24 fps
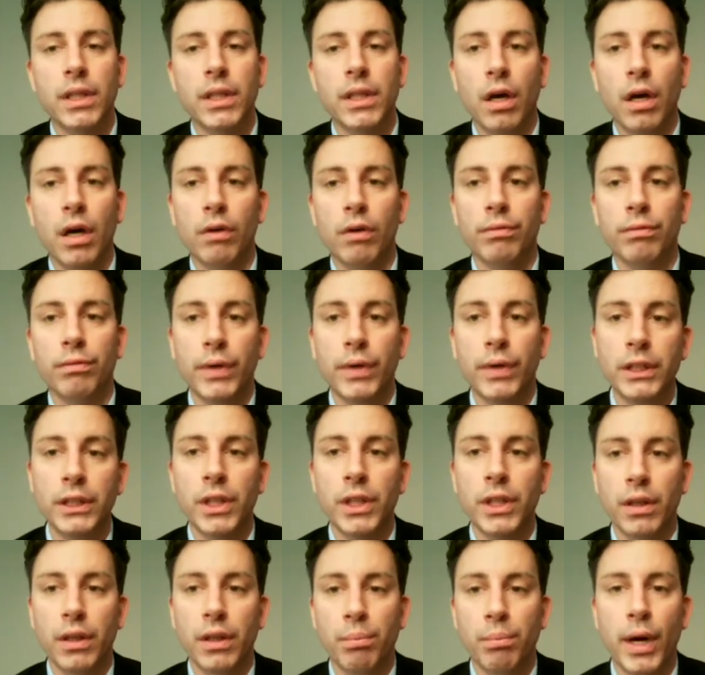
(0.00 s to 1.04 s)
of
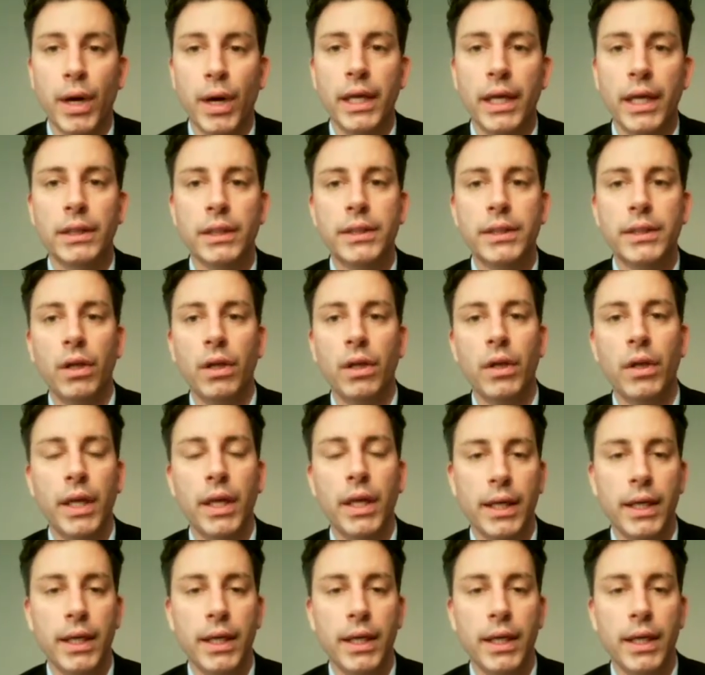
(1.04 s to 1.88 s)
reaching the brain until it